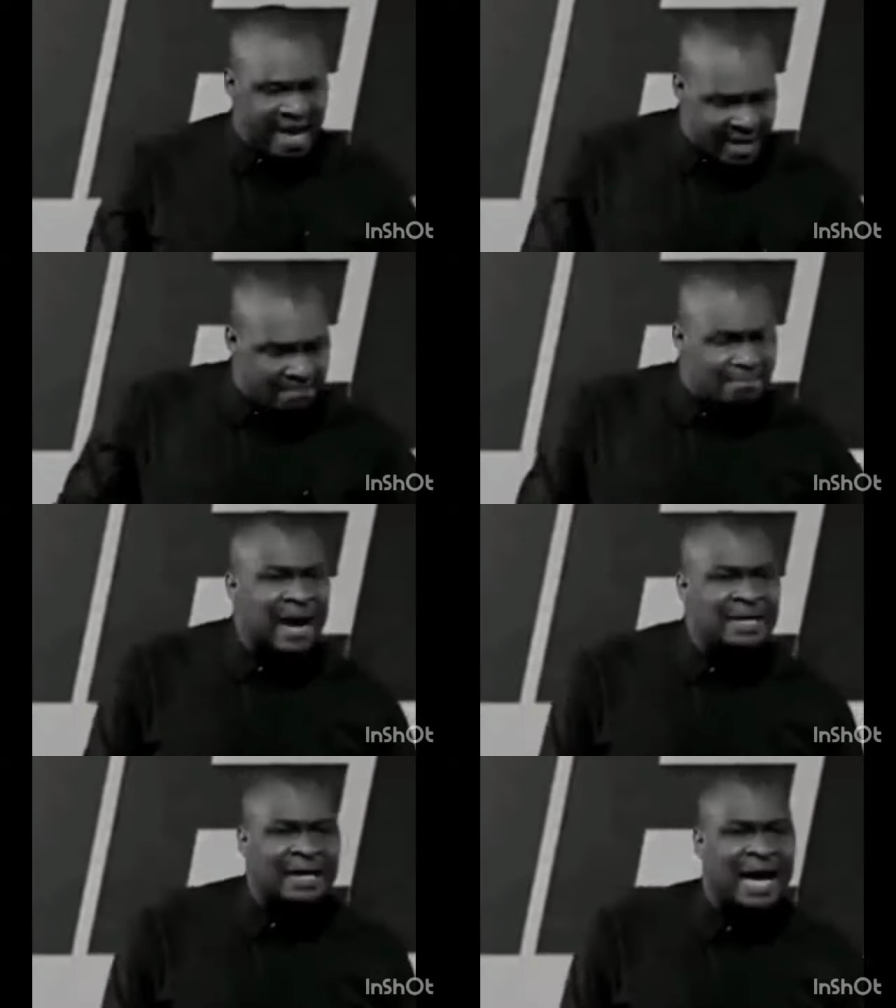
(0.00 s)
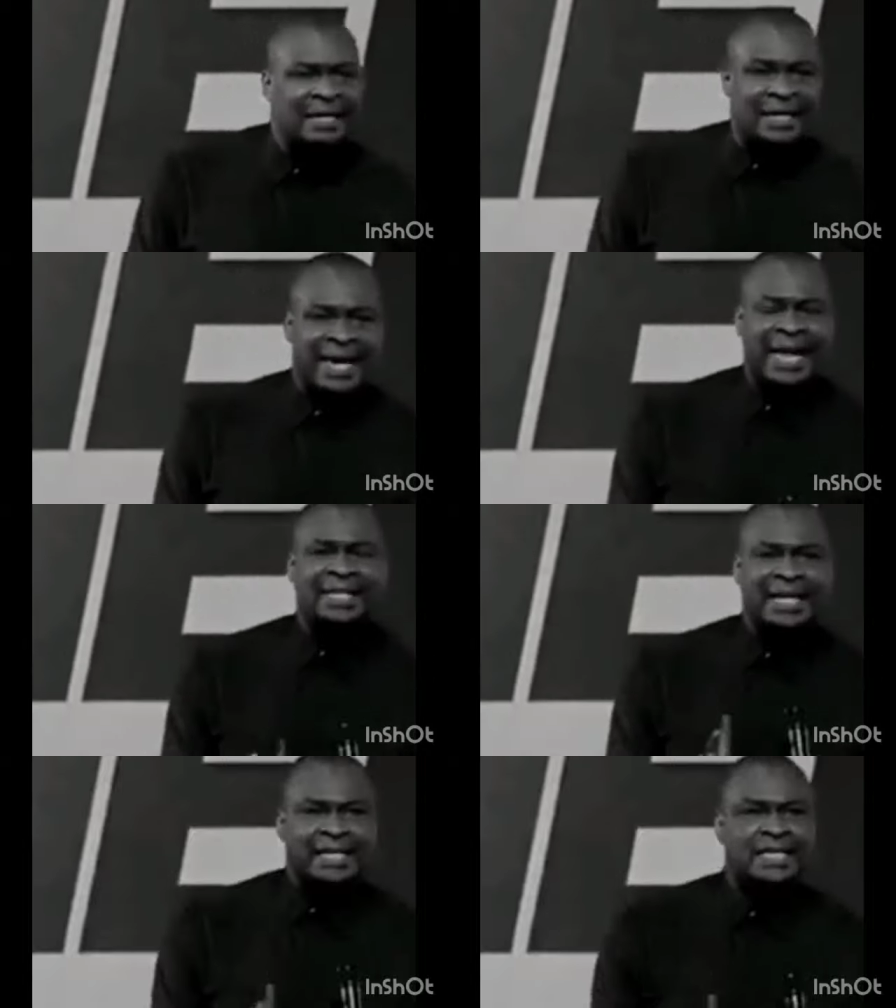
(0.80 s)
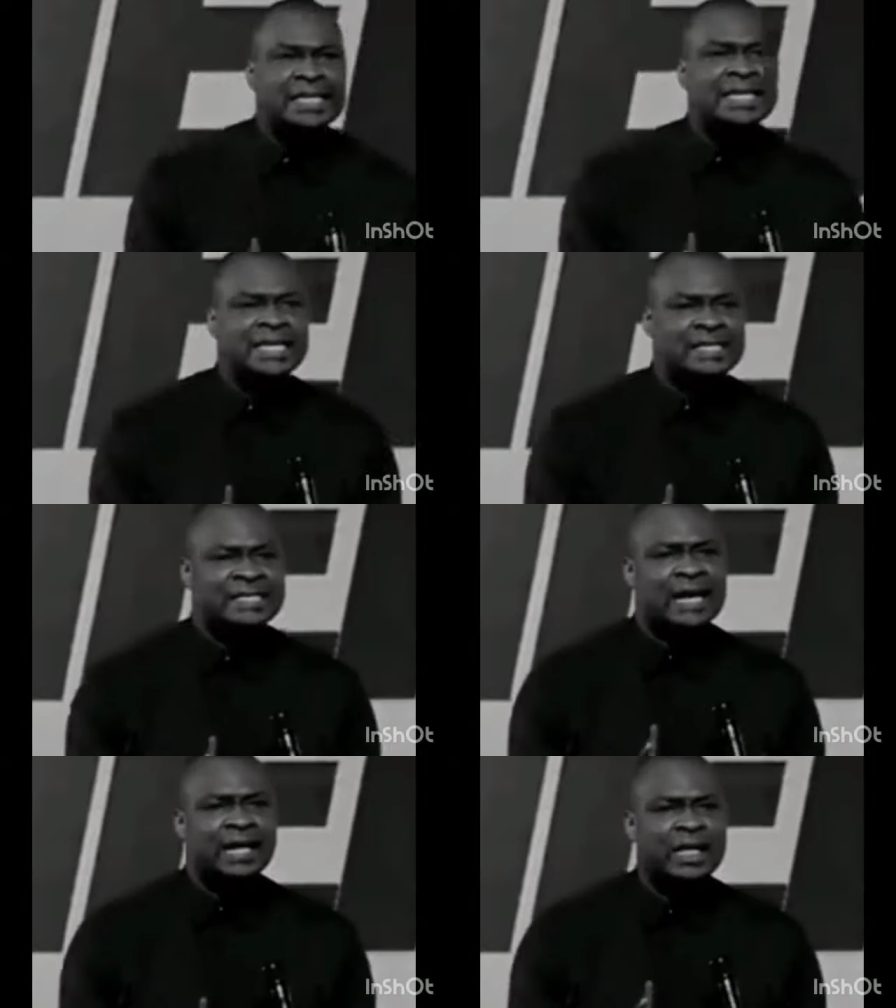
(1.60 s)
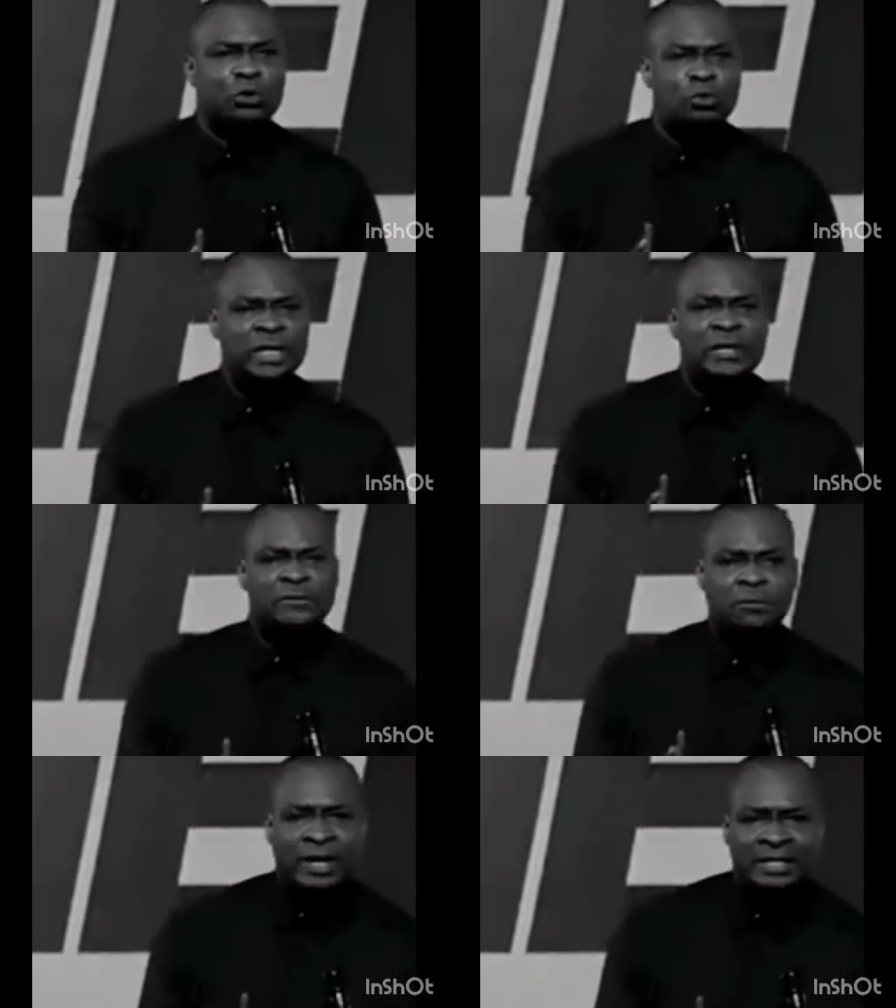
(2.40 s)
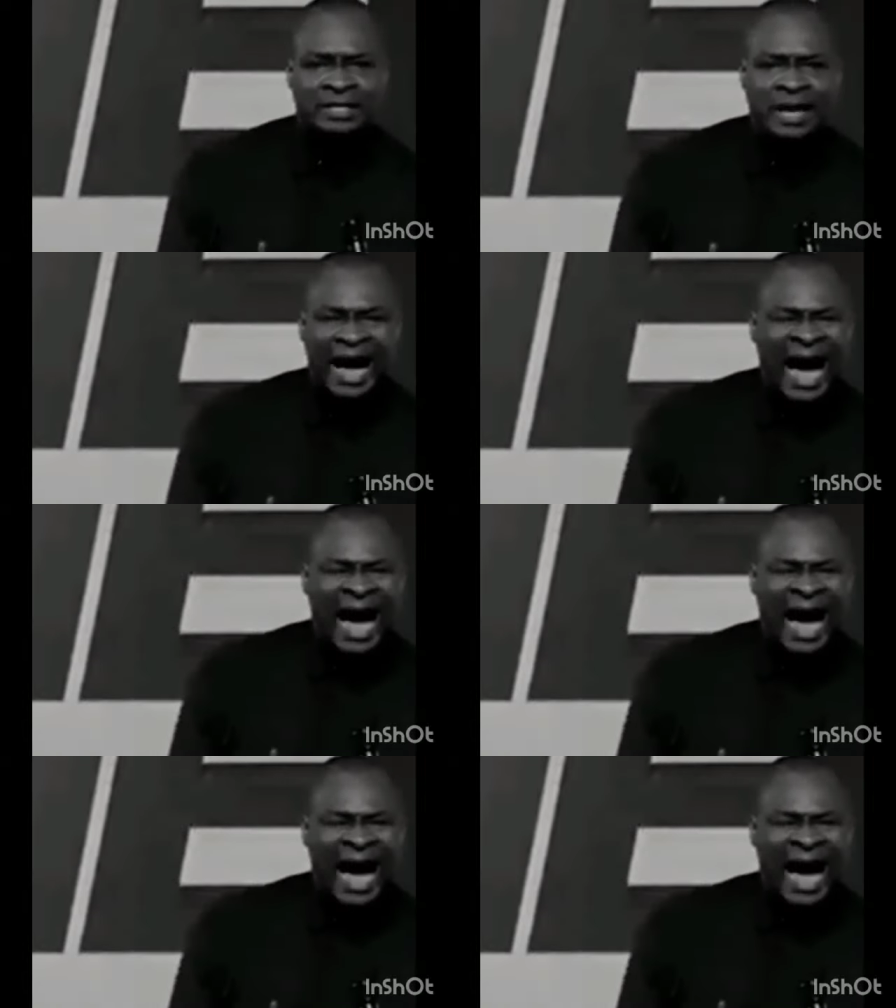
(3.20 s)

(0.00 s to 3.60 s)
A man can get the keys that lead to influence